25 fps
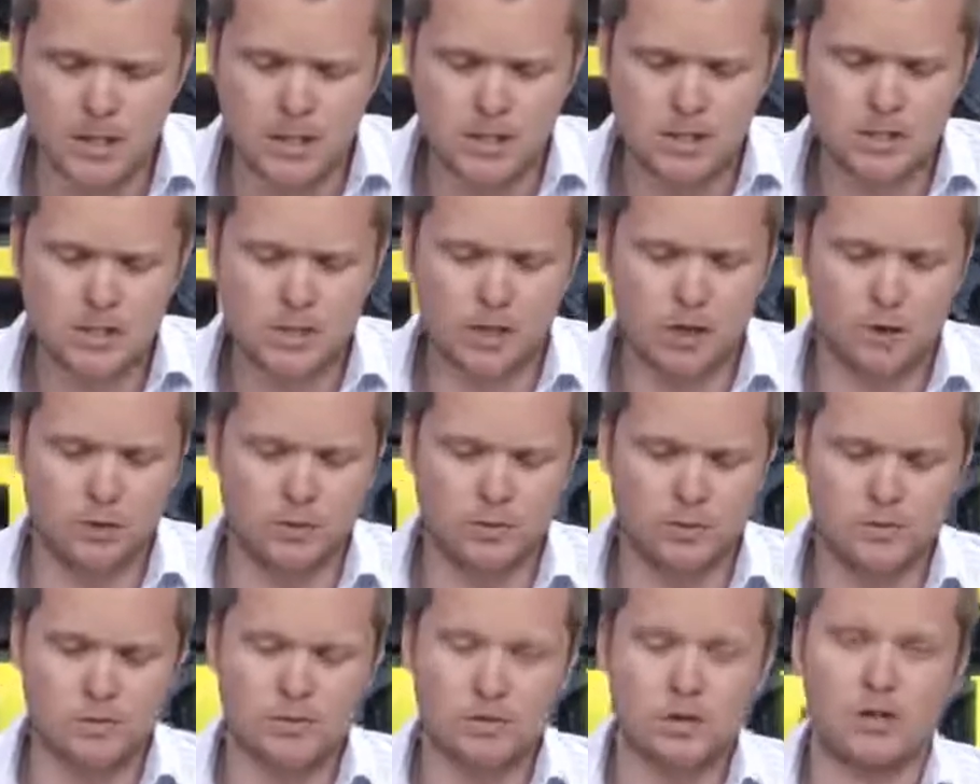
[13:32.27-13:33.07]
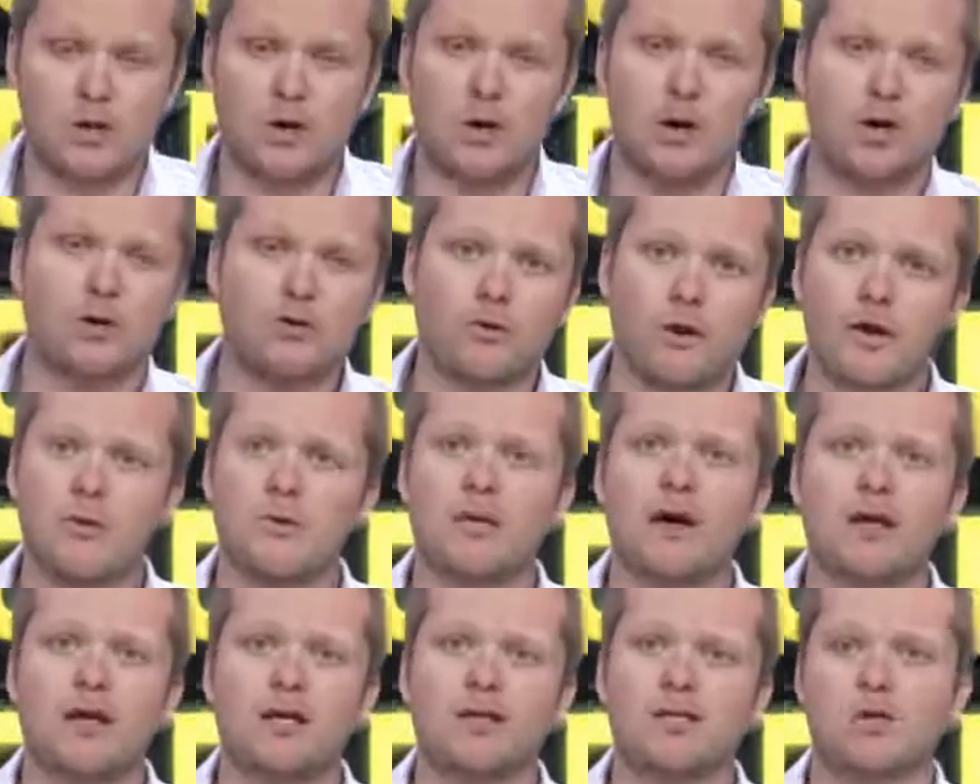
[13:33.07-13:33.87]
So, you know, a great
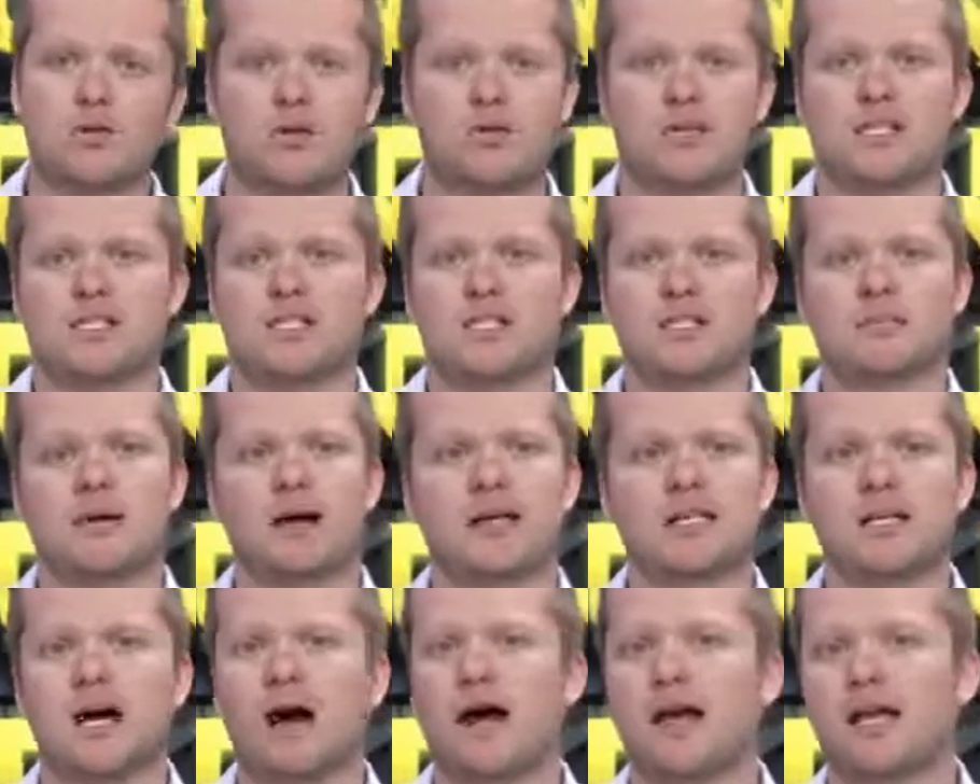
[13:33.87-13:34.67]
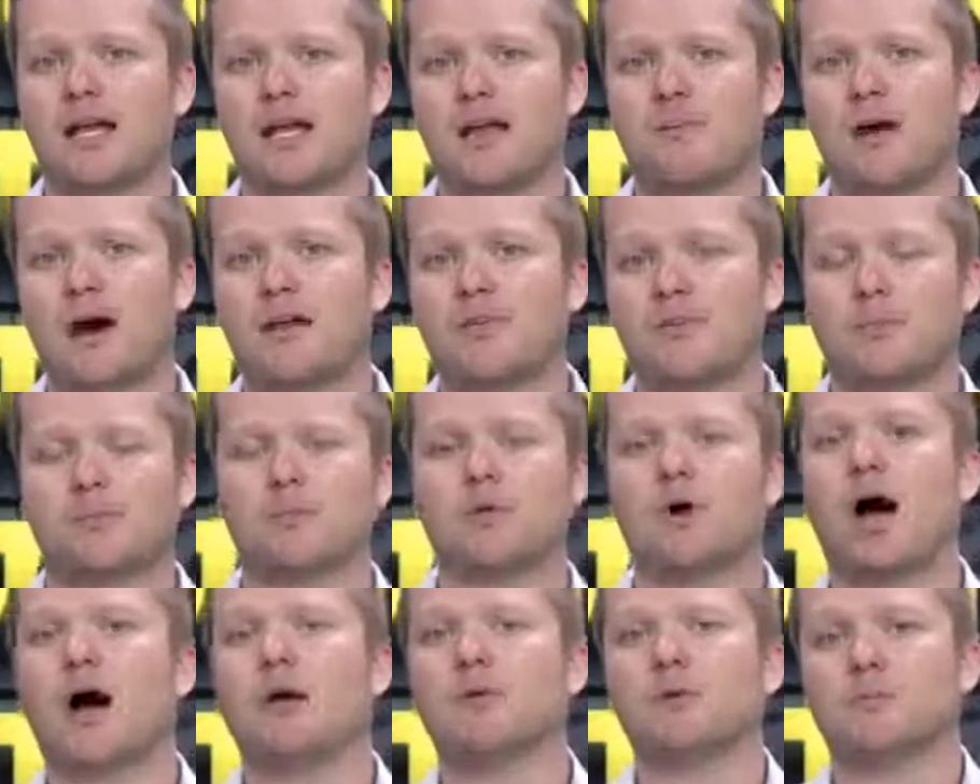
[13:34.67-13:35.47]
way to do this is by talking about the
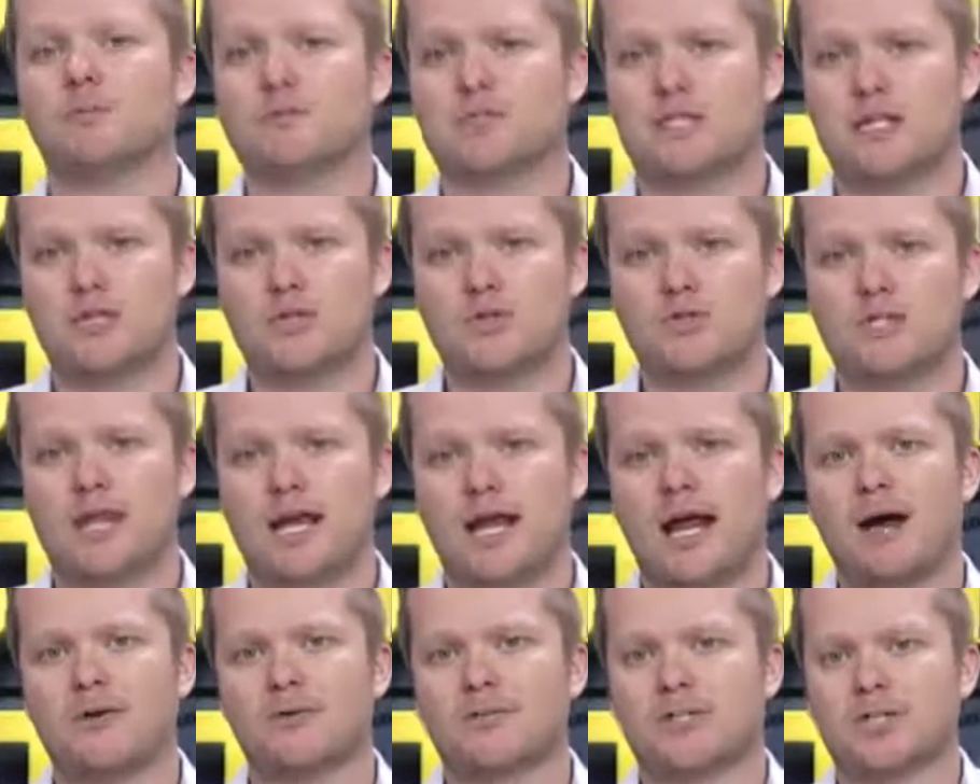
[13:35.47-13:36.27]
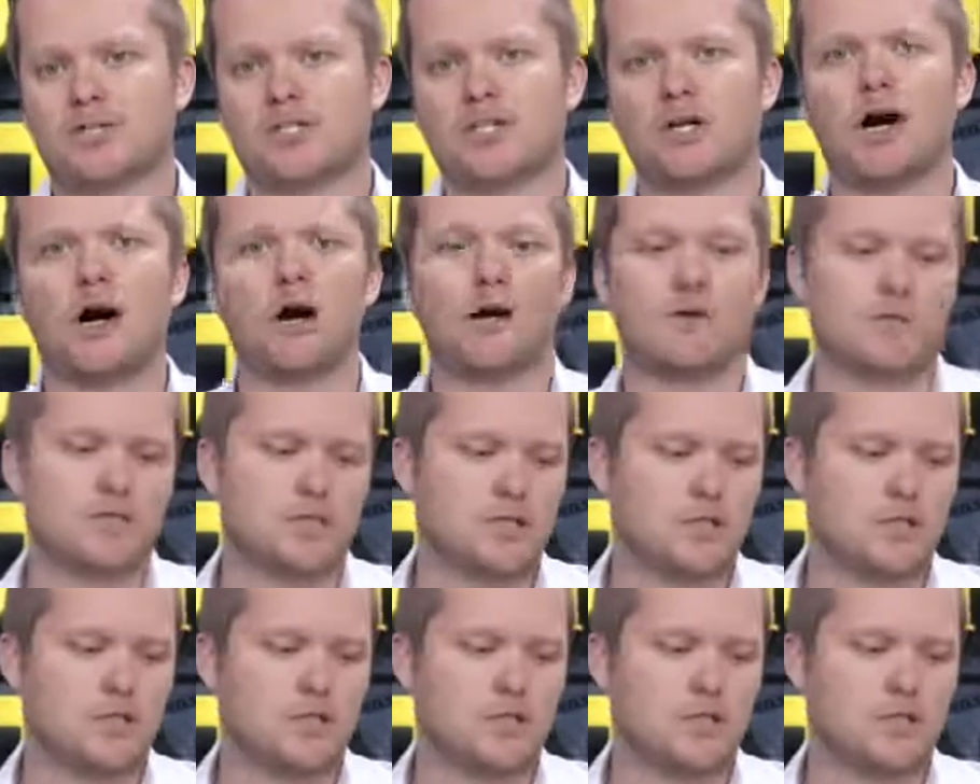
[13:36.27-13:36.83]
problems that you set out to solve.